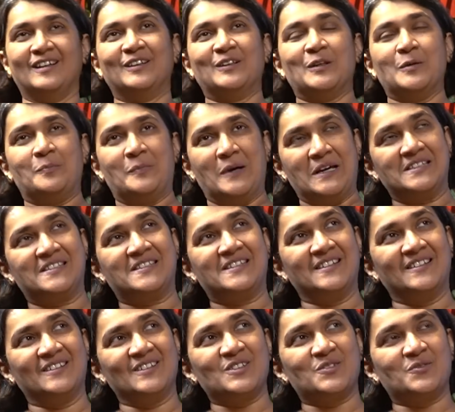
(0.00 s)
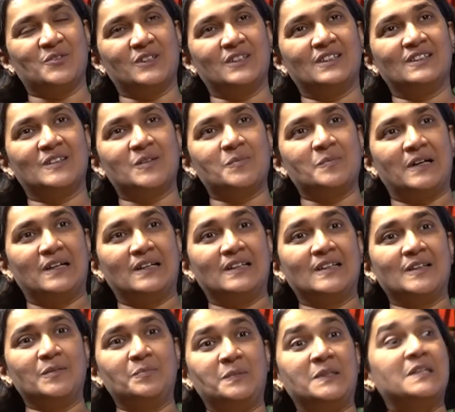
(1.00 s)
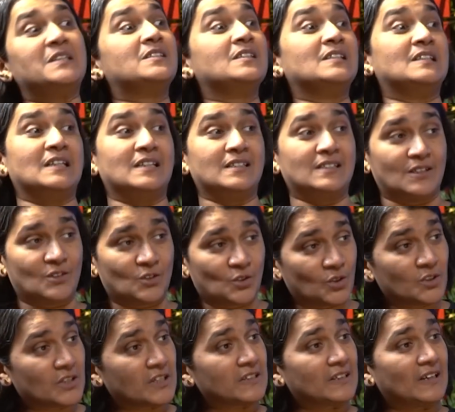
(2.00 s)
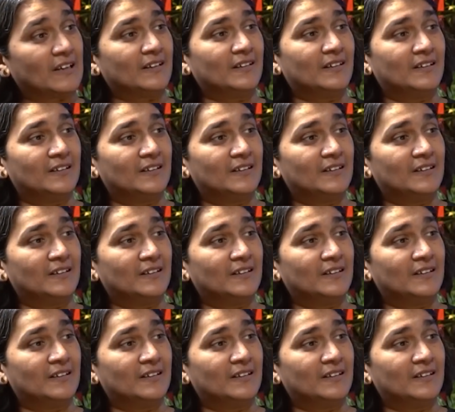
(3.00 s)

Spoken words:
the best years were my PhD days at Georgia Tech.